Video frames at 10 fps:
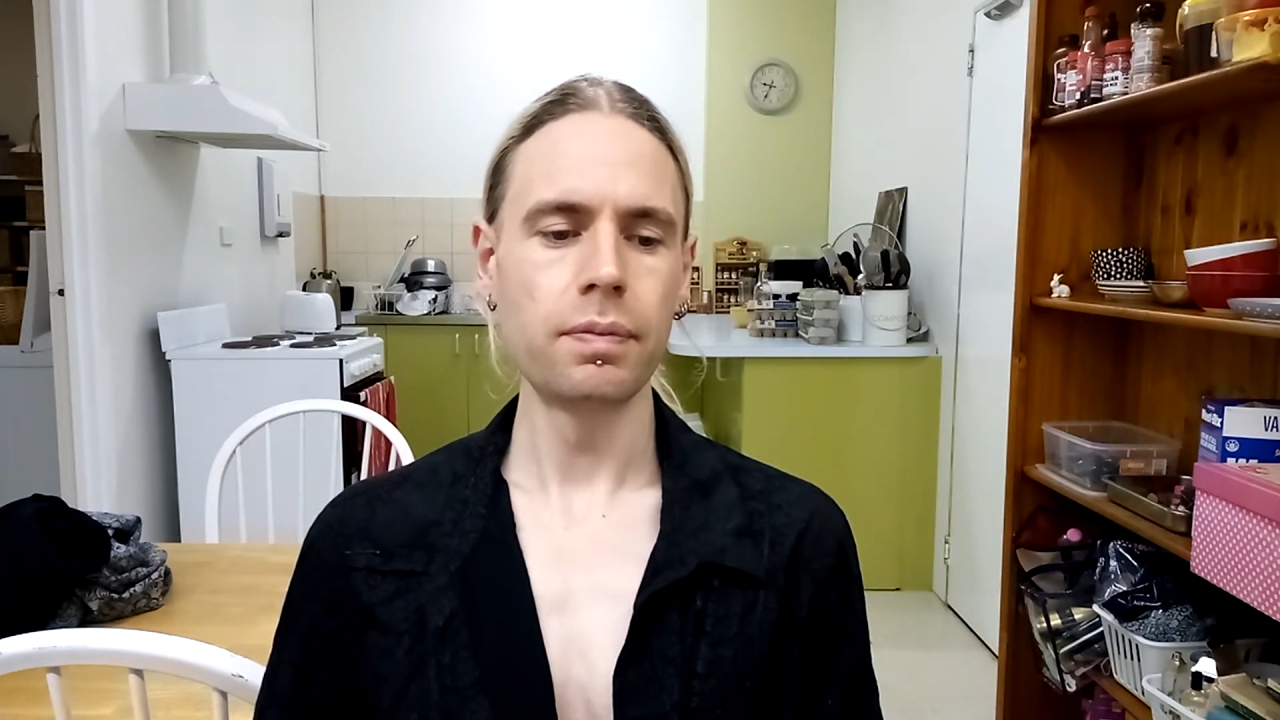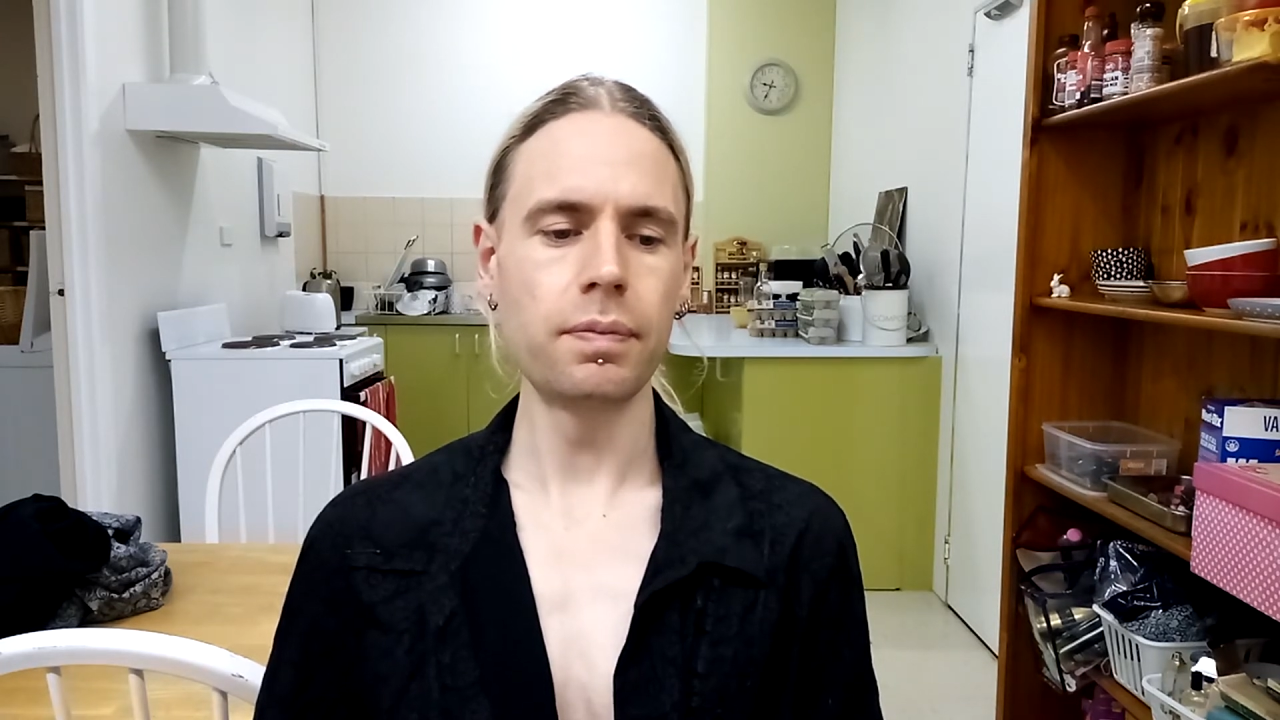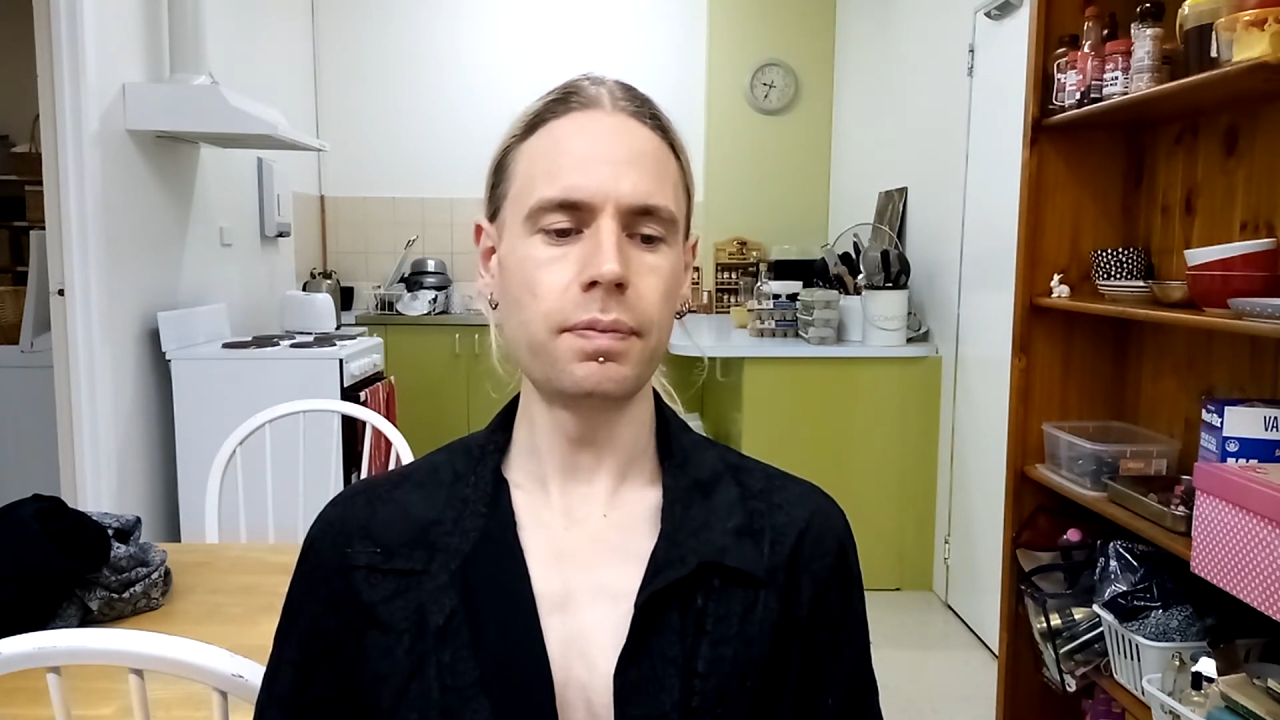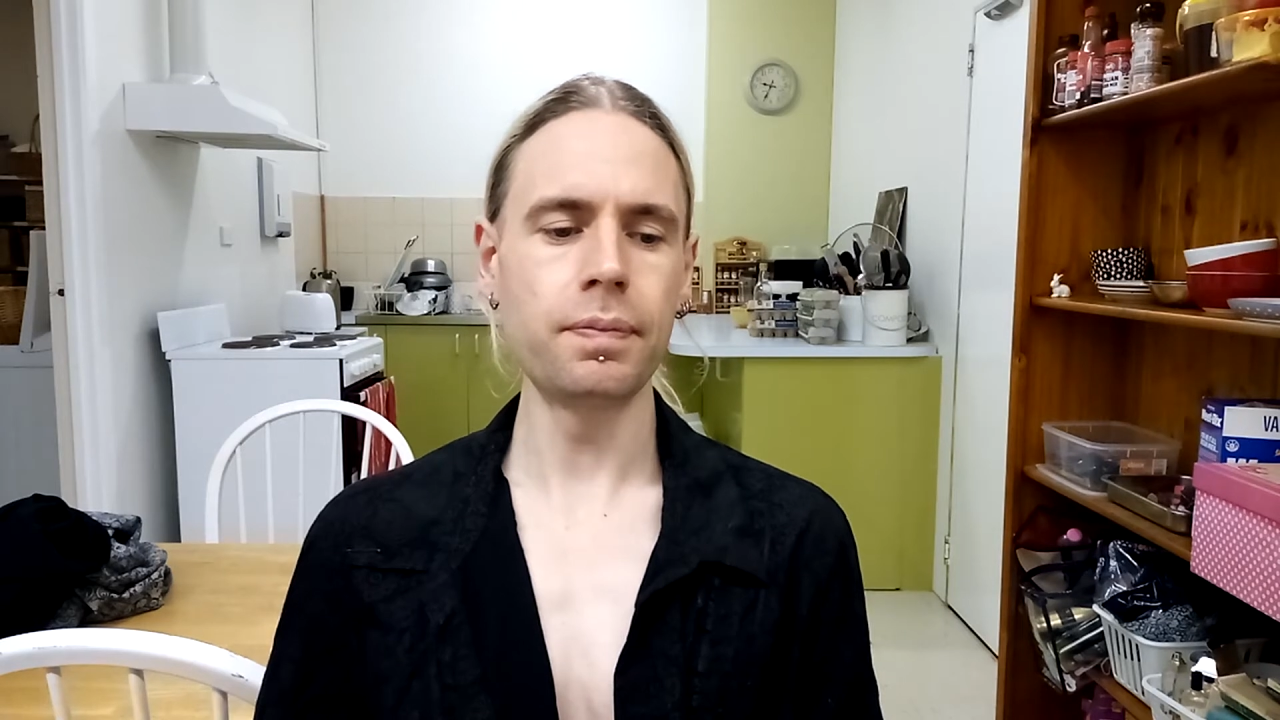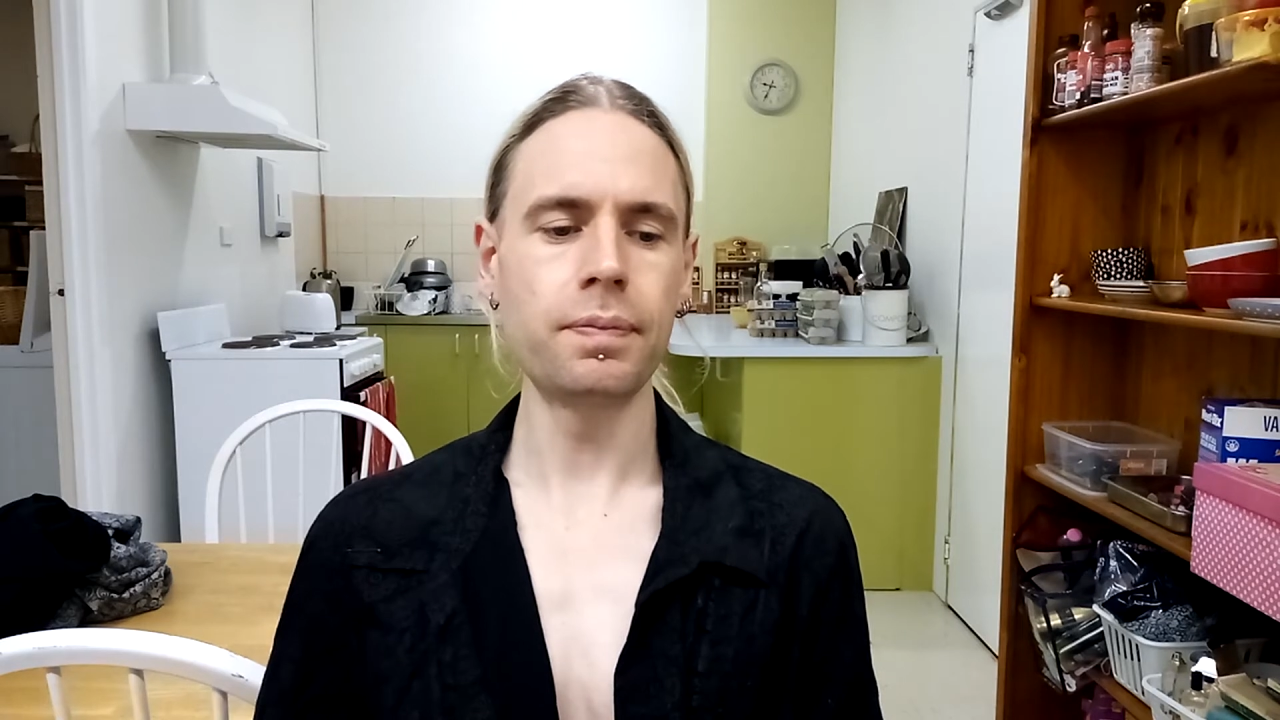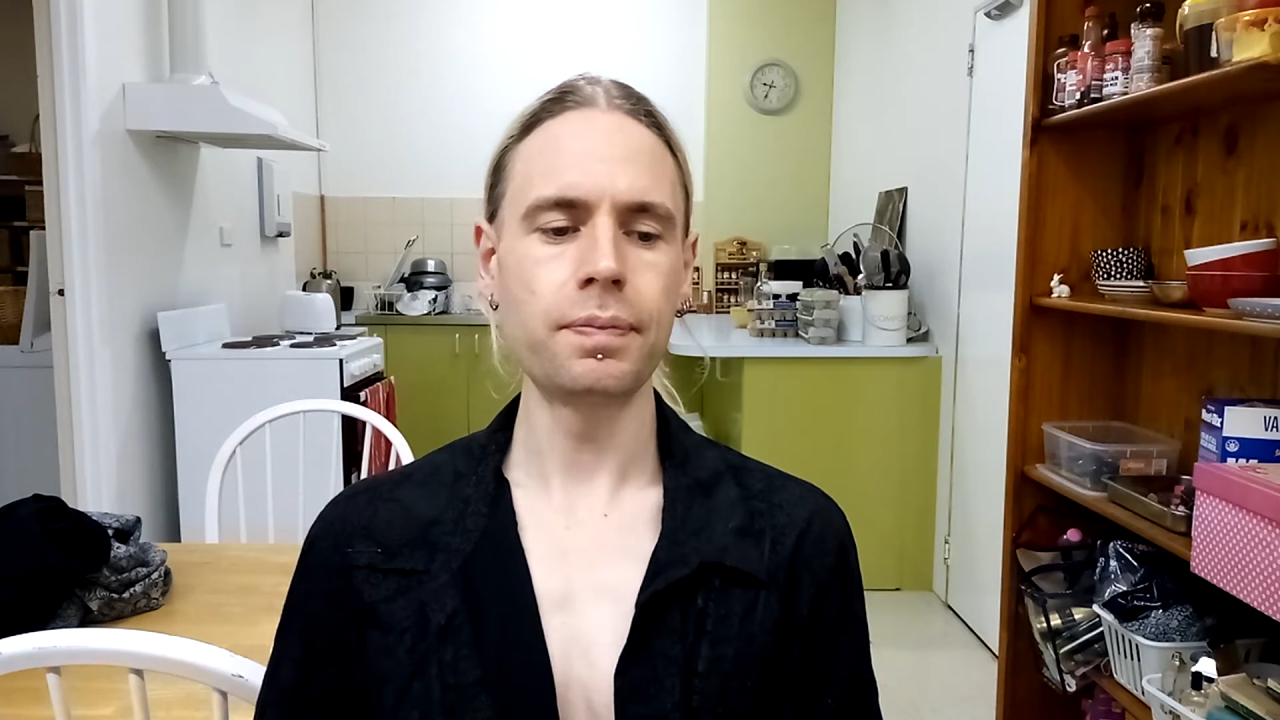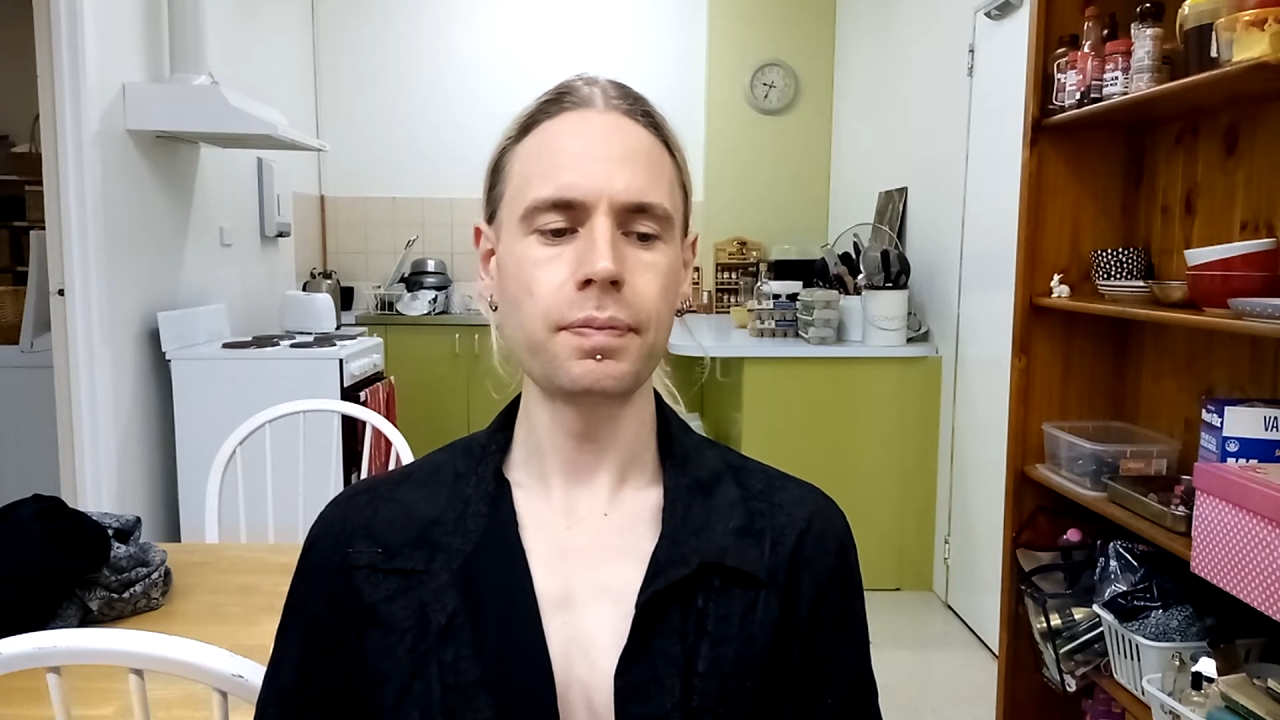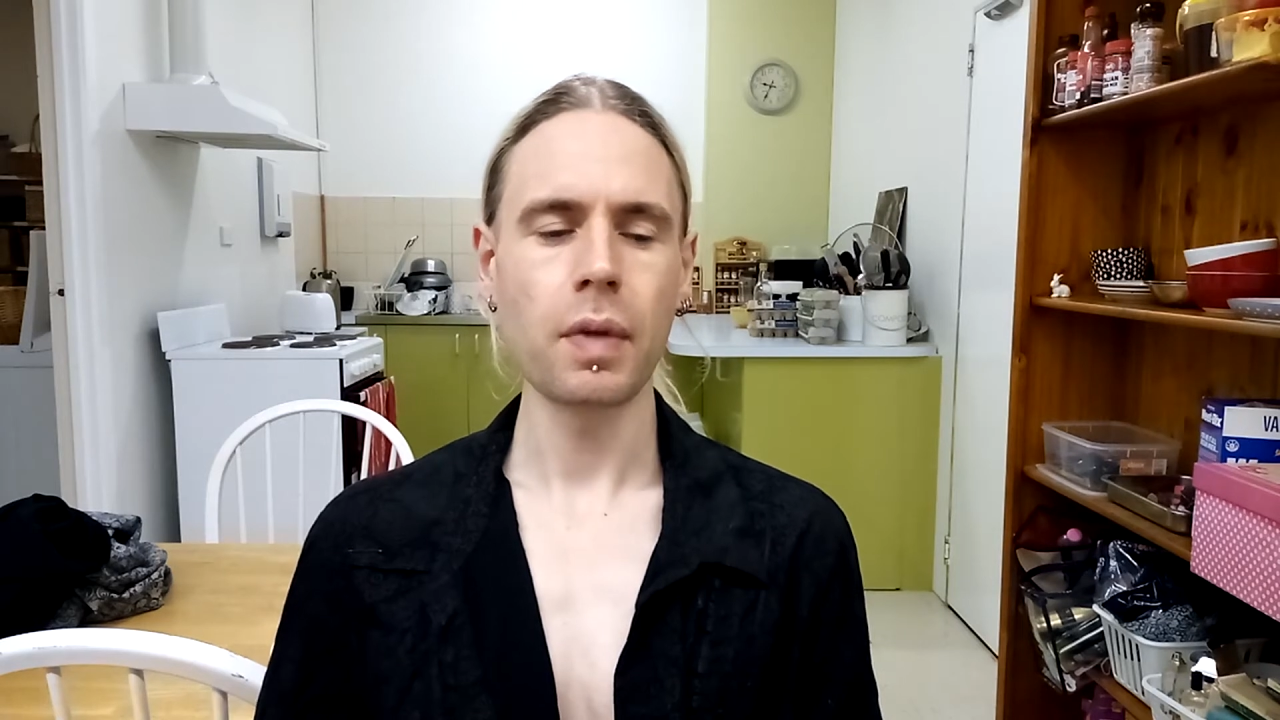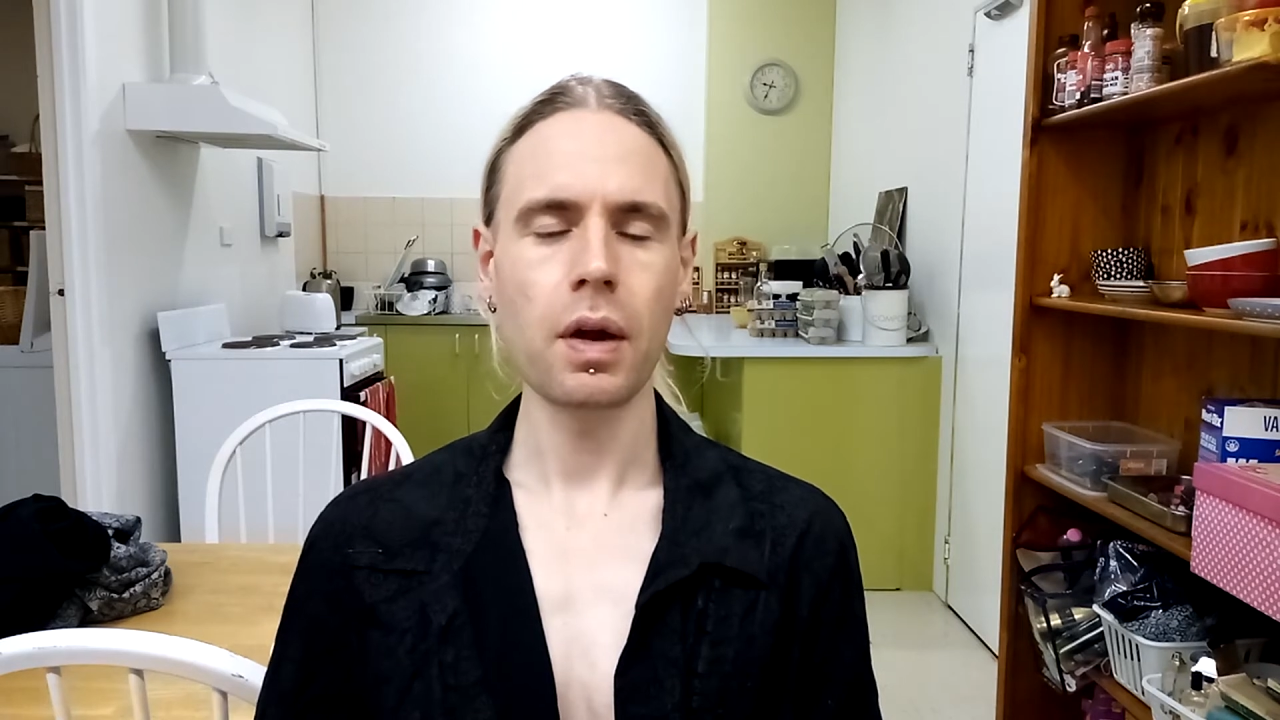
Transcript: a